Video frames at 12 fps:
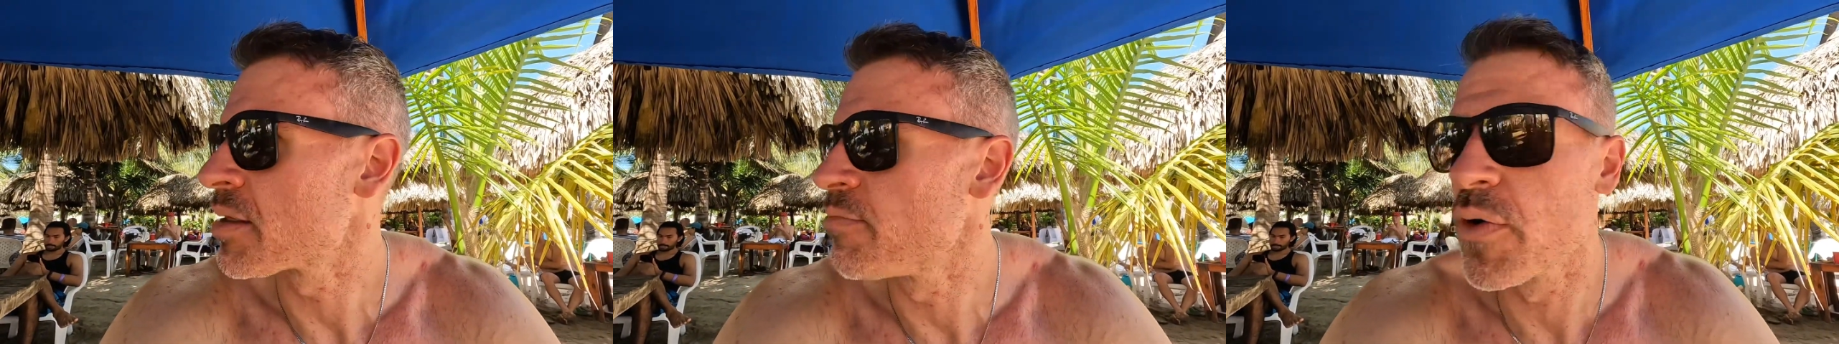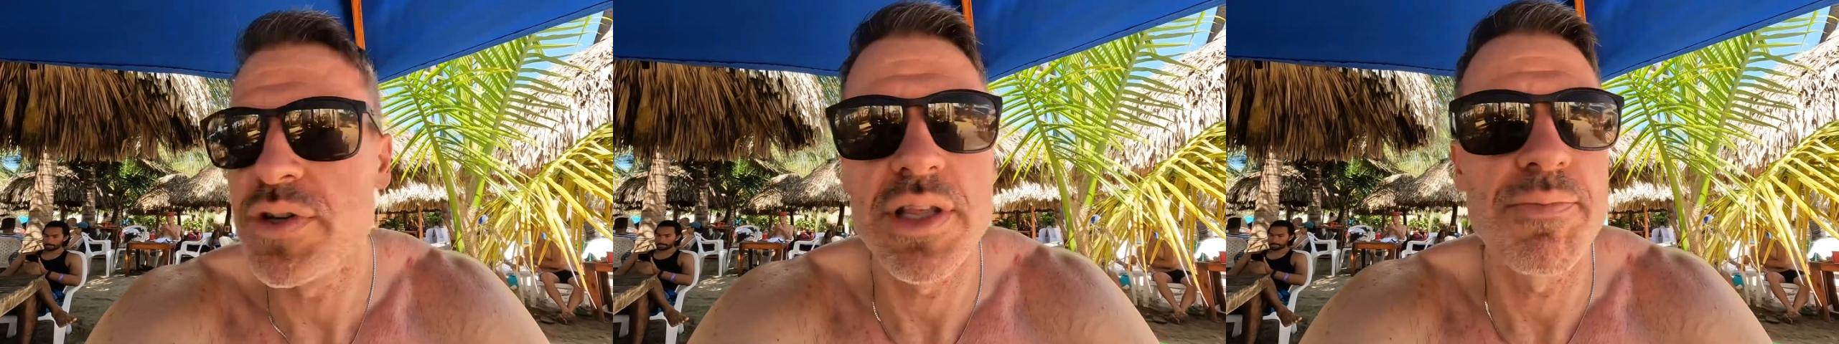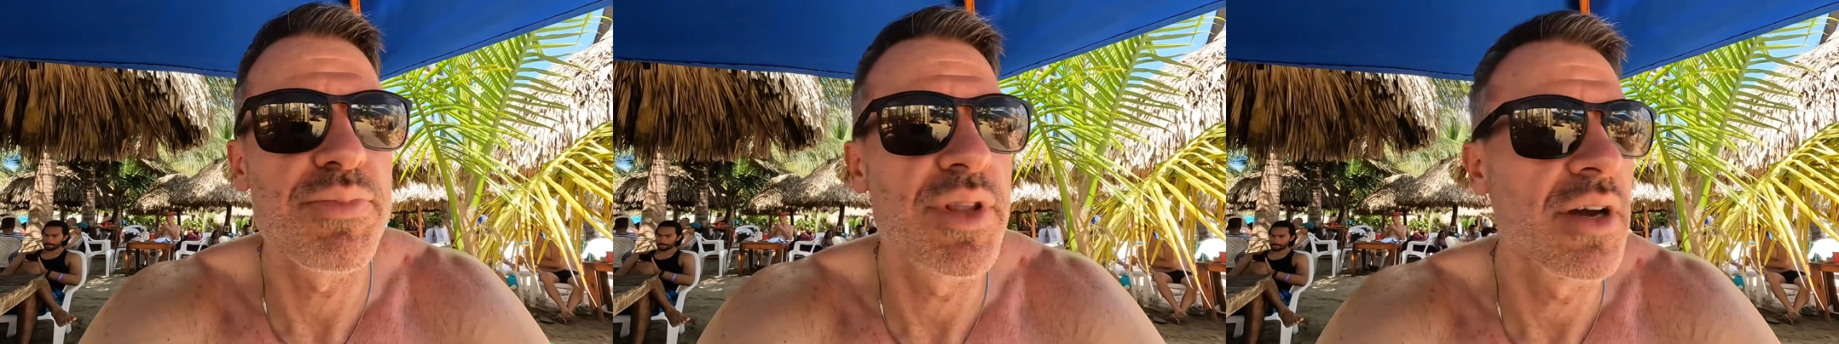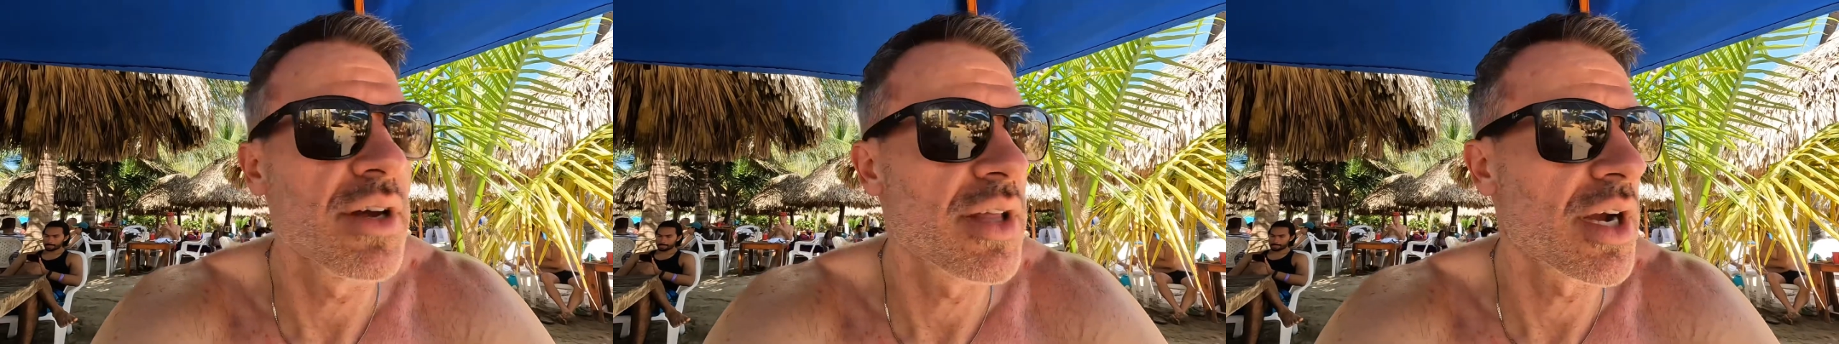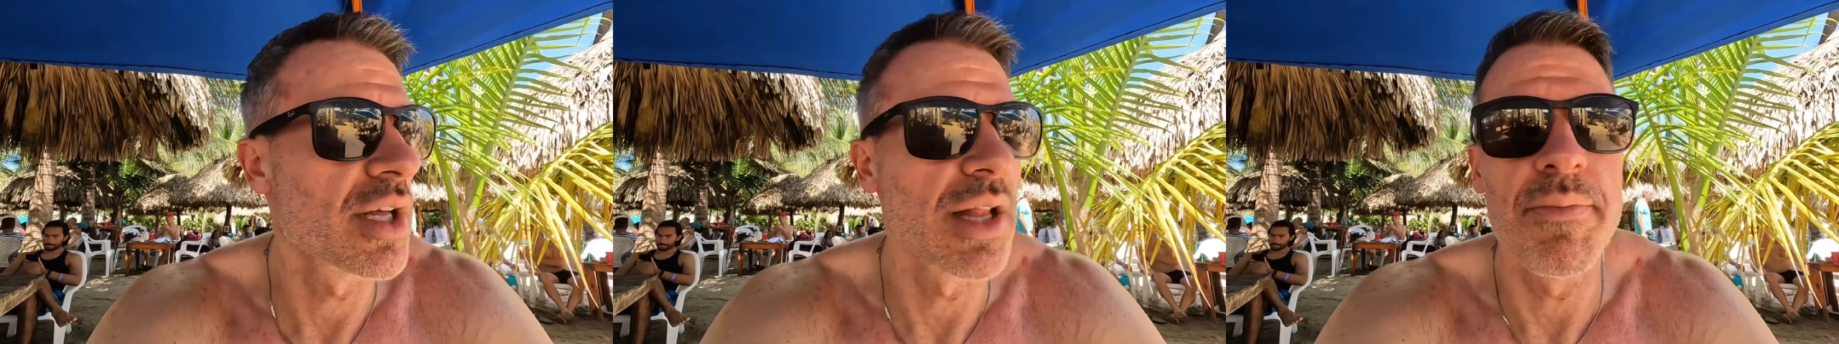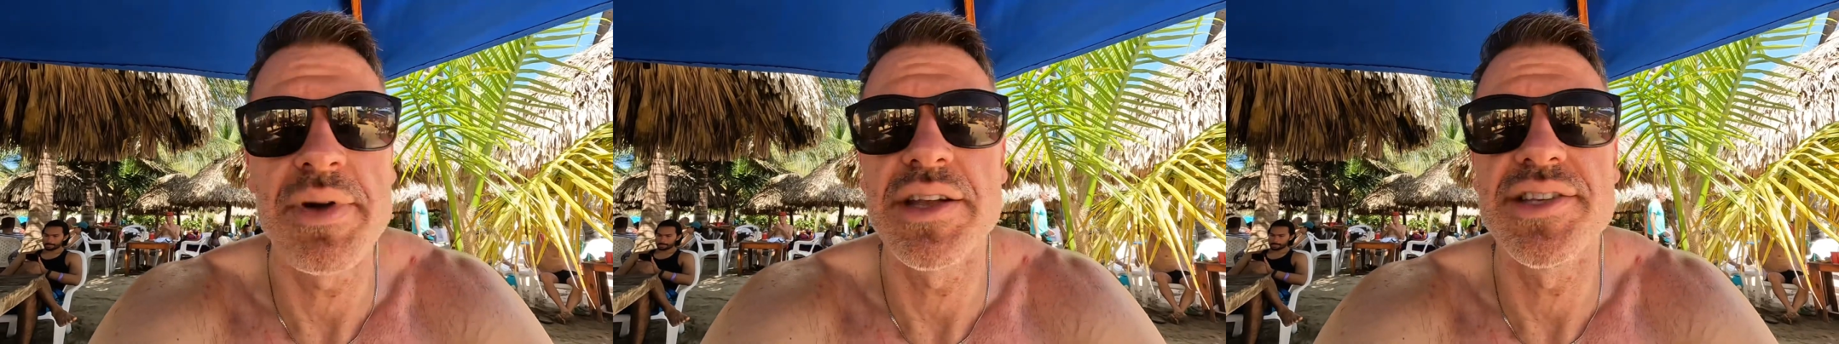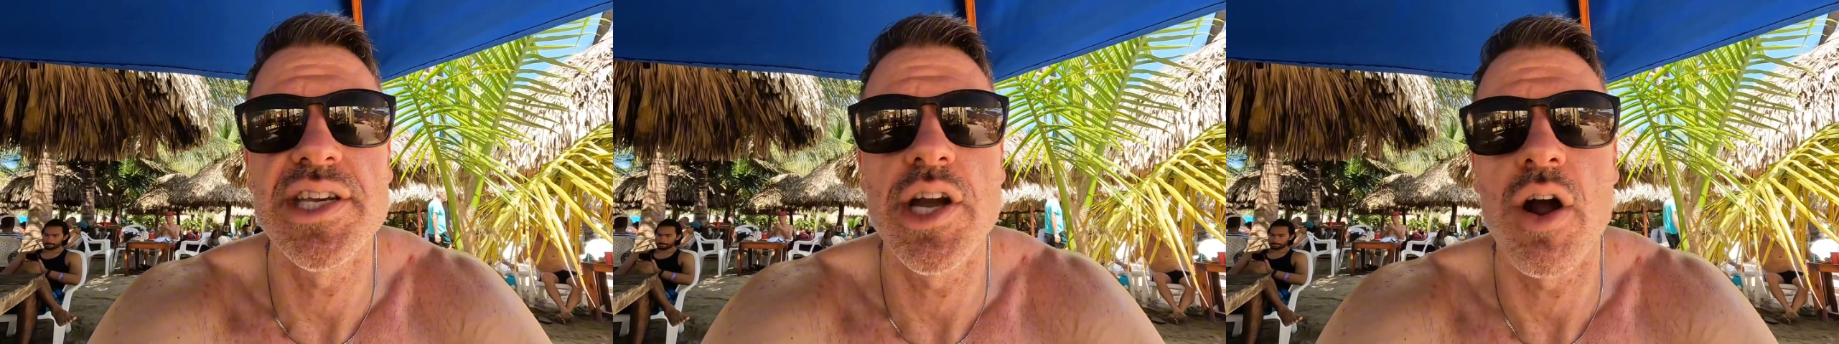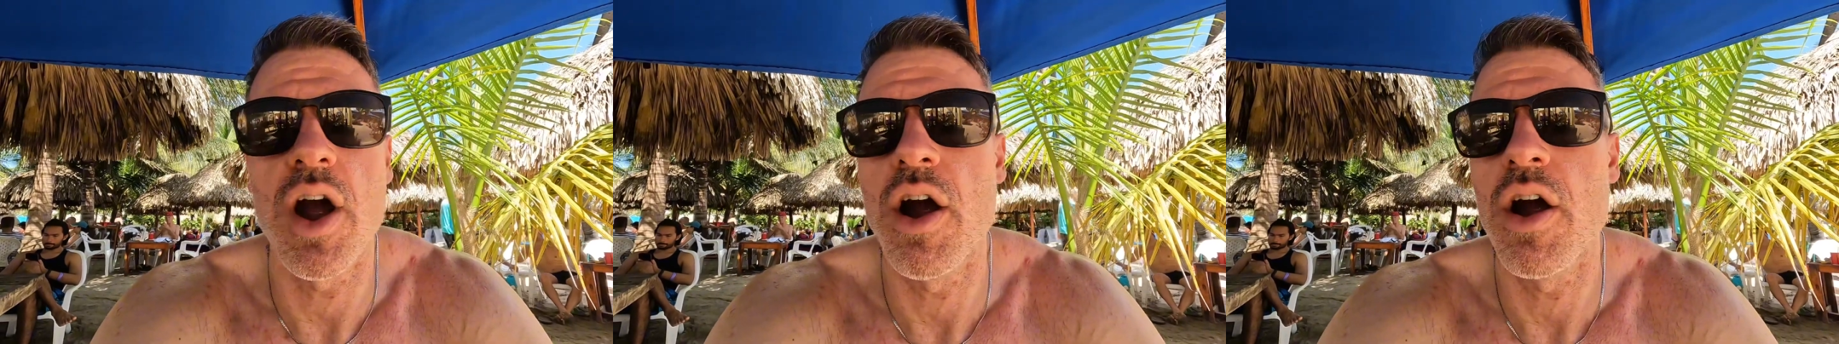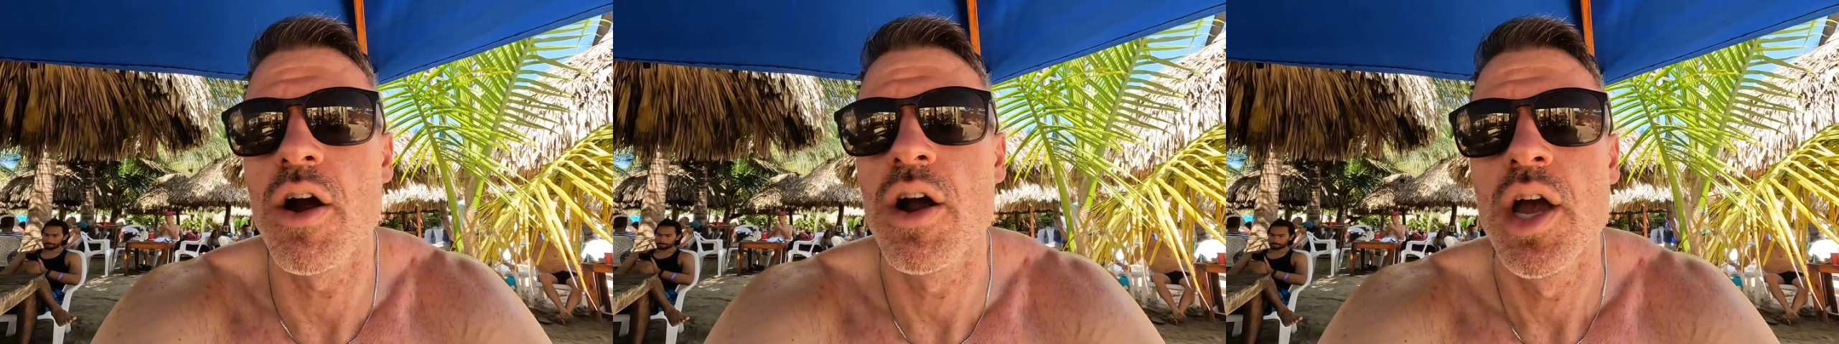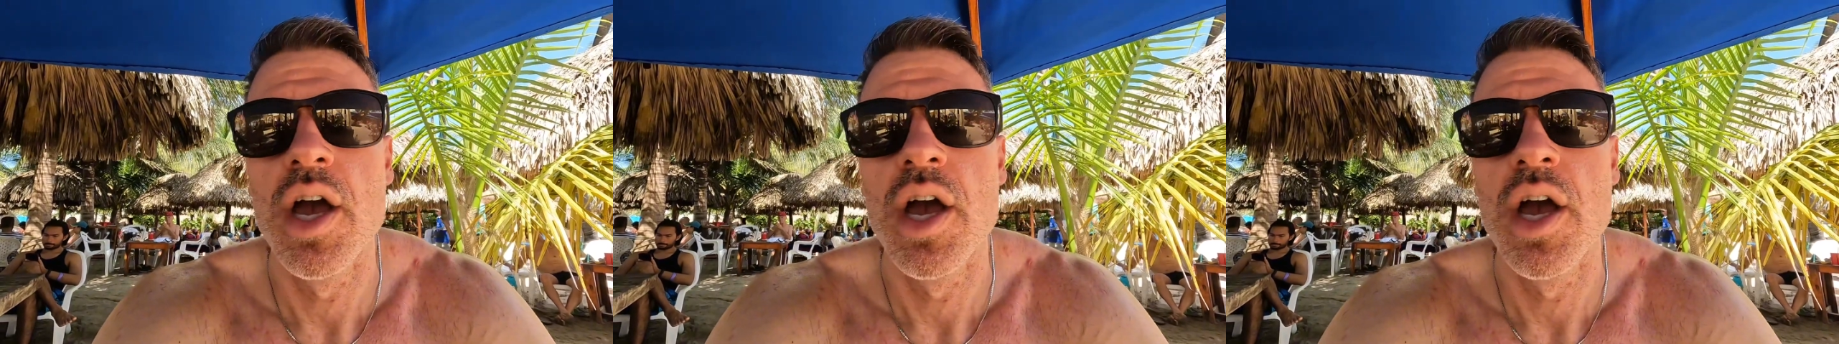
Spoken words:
Most of the Colombians here are,